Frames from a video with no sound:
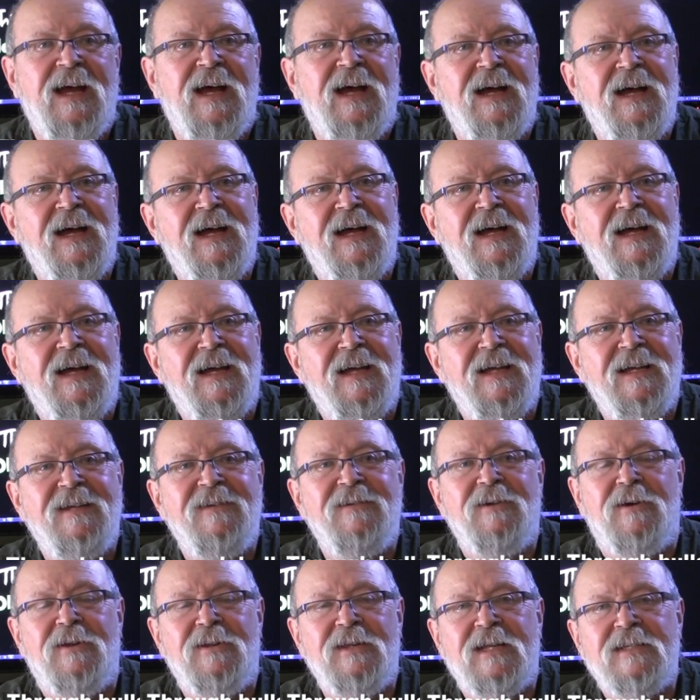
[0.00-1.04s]

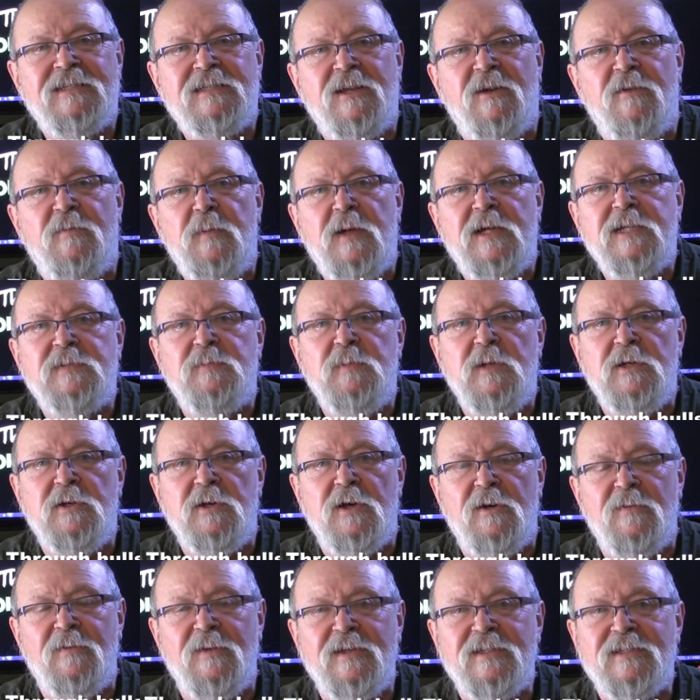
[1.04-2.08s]
All that stuff makes me
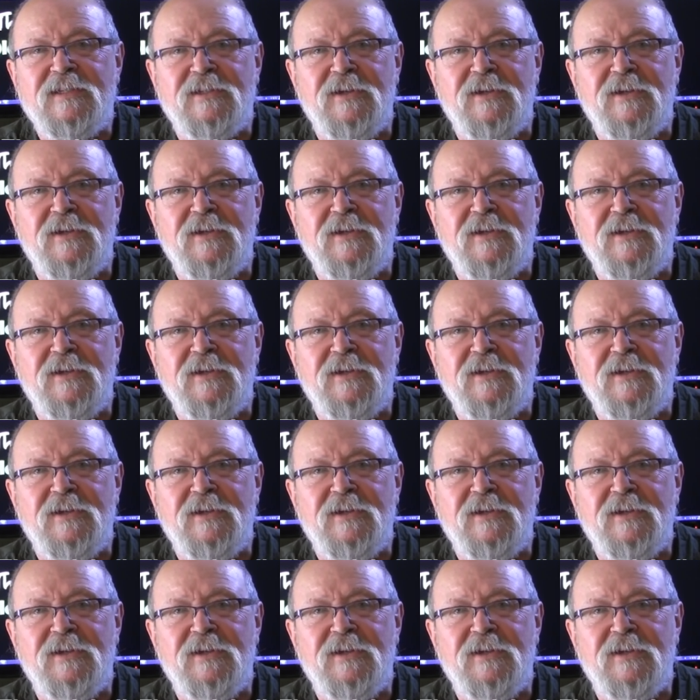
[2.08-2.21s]
nervous,